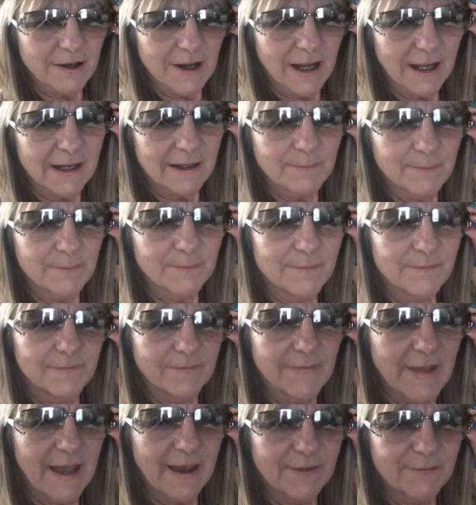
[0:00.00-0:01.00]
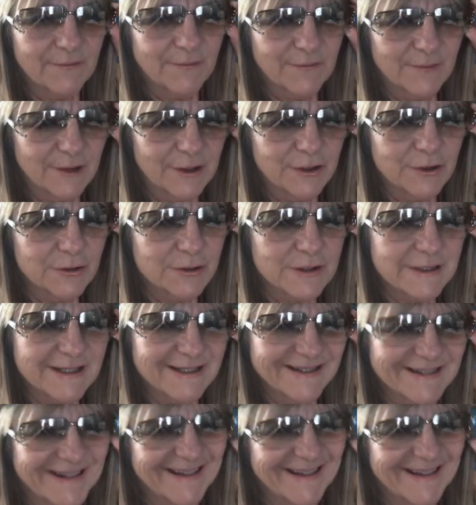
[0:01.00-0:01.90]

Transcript: kind of loose.